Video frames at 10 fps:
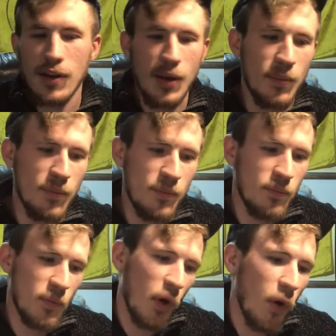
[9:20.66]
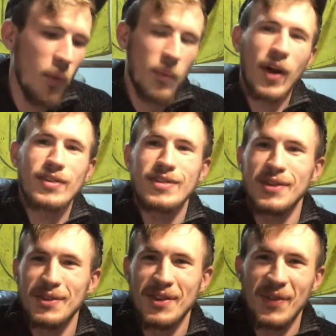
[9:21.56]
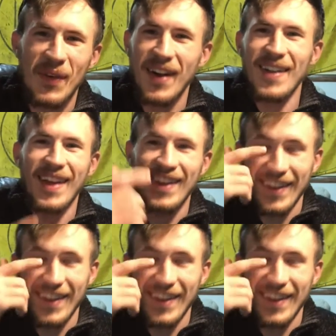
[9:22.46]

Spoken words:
get, hope my children want to like